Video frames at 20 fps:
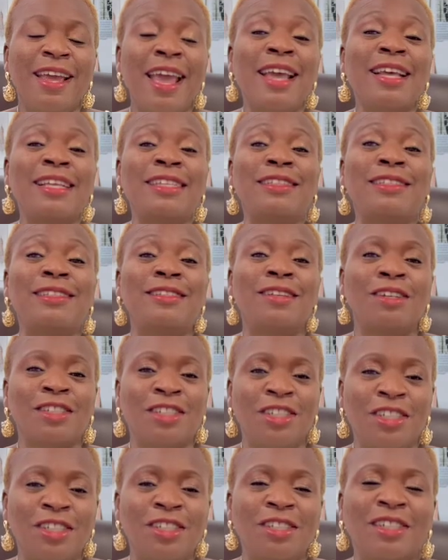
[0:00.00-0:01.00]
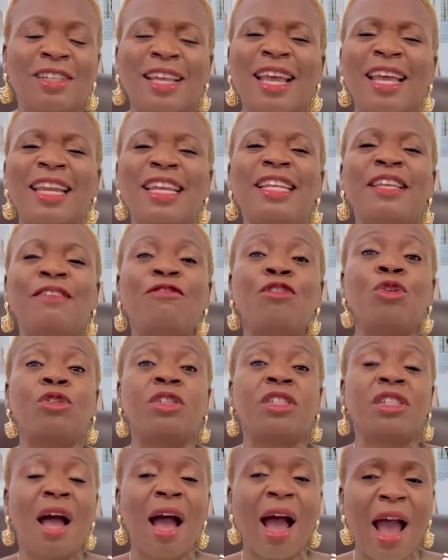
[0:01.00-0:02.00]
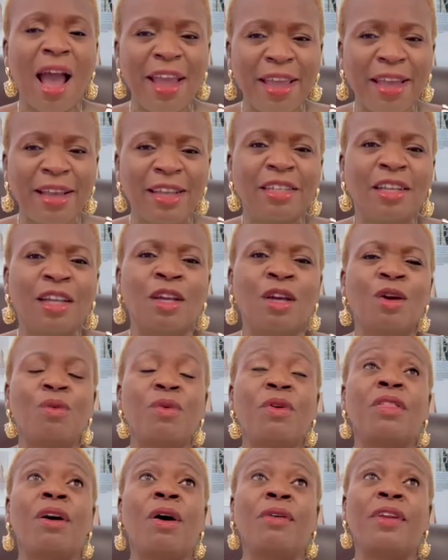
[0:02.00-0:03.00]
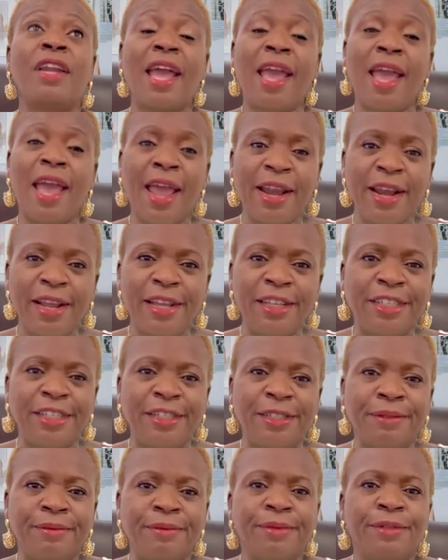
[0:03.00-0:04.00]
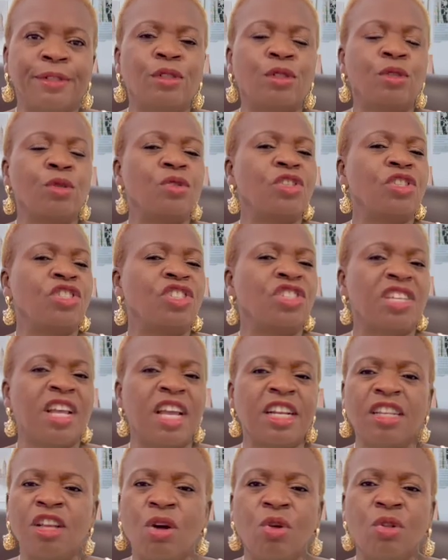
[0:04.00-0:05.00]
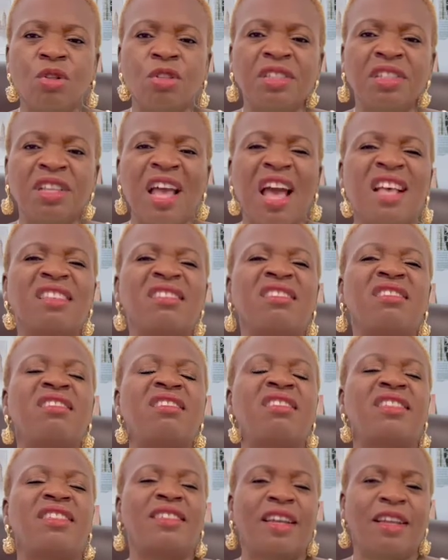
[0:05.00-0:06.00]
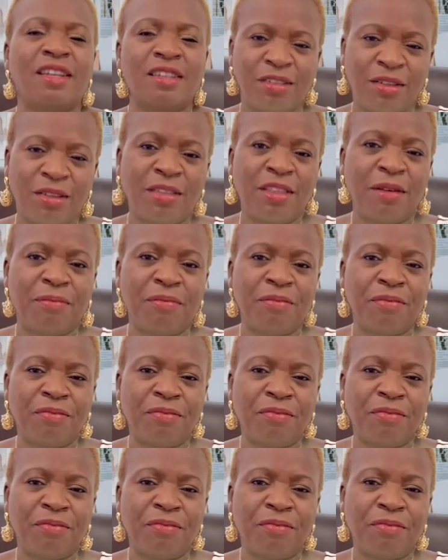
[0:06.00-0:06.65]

Exhaustion can leave you tired without energy to set goals and stick to them.